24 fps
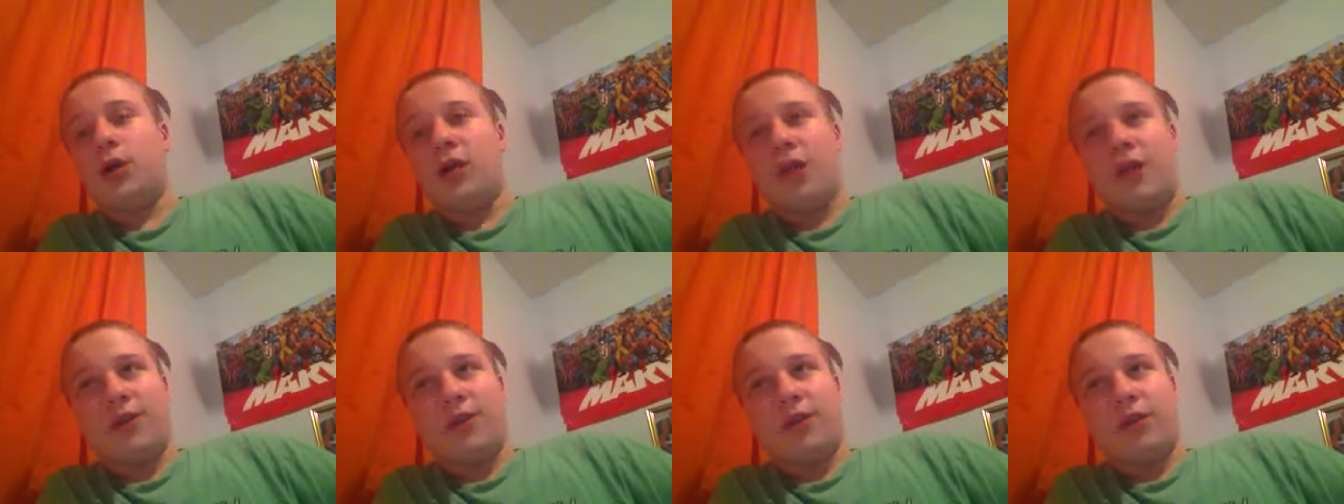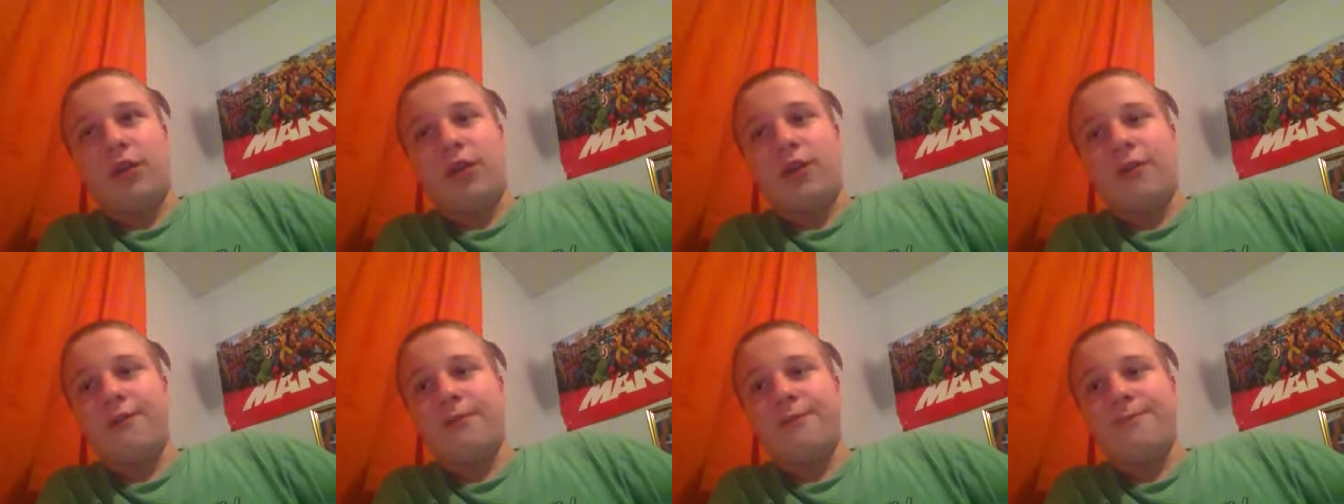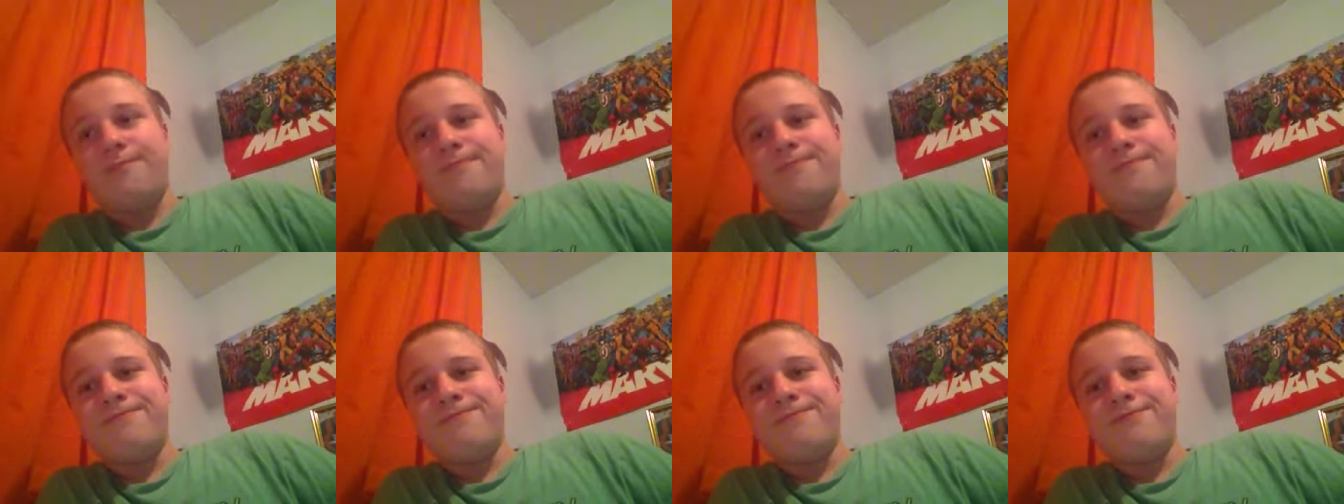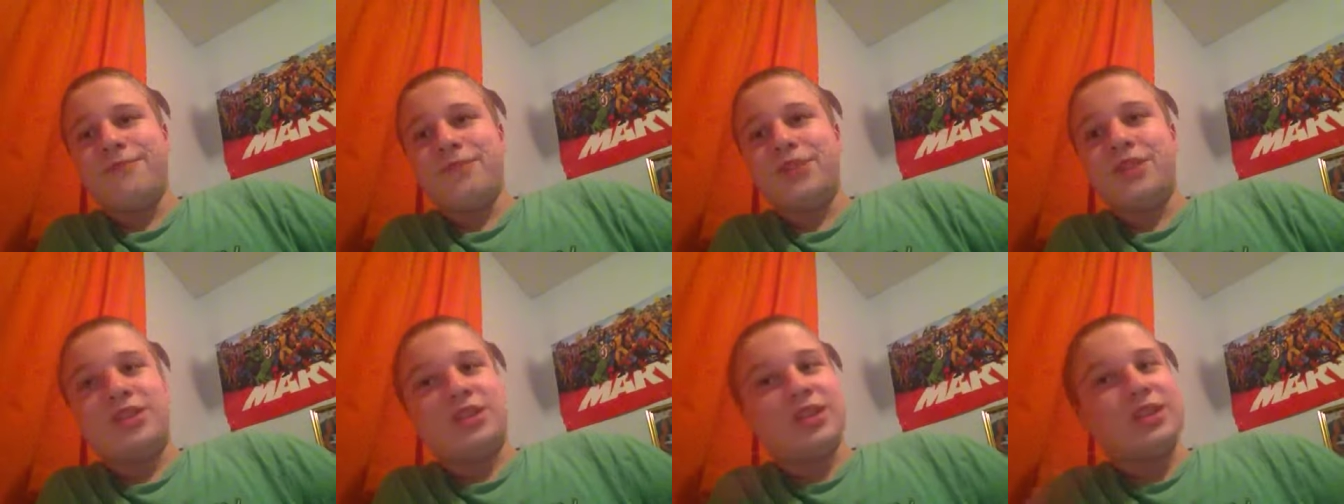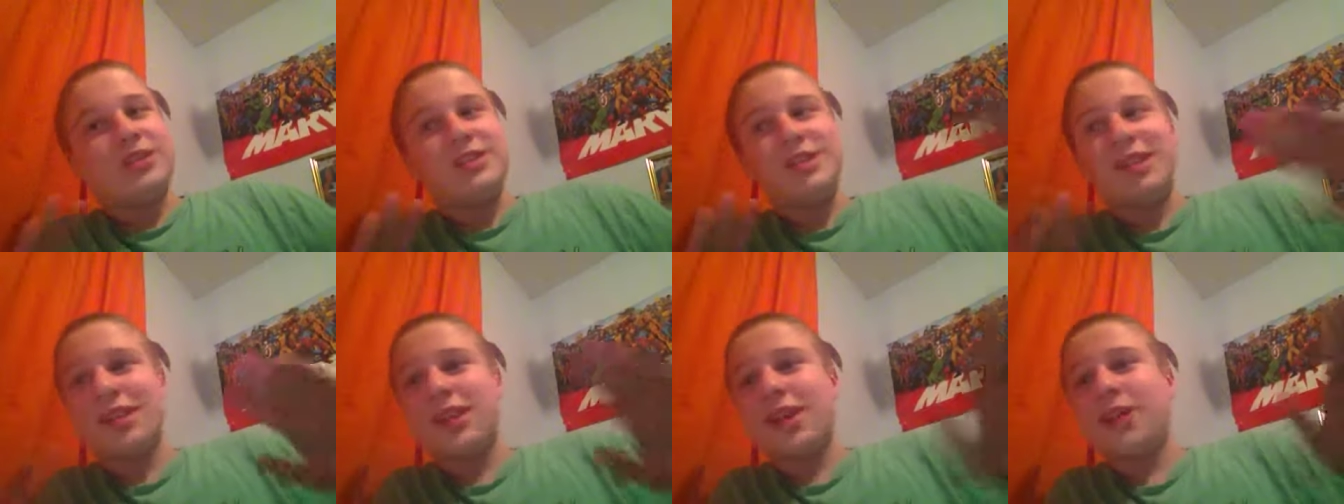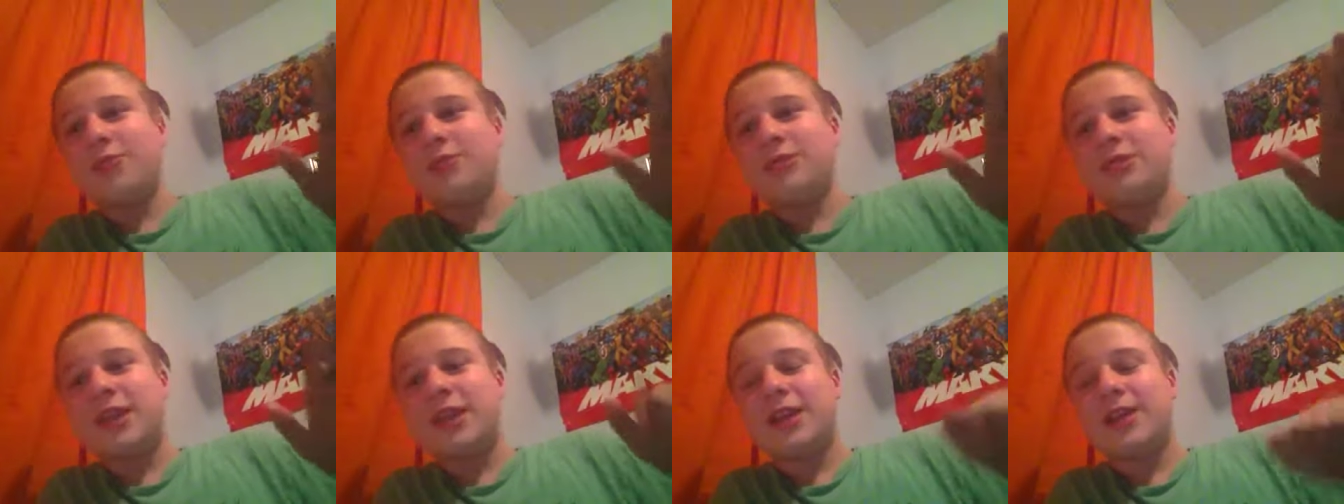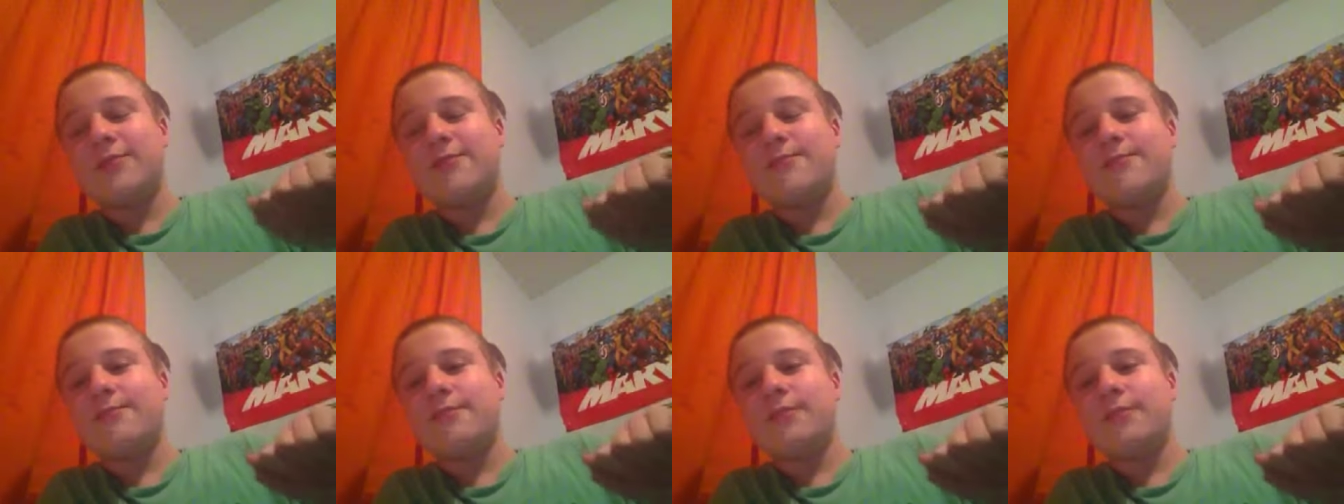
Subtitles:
left off. Just like I was saying,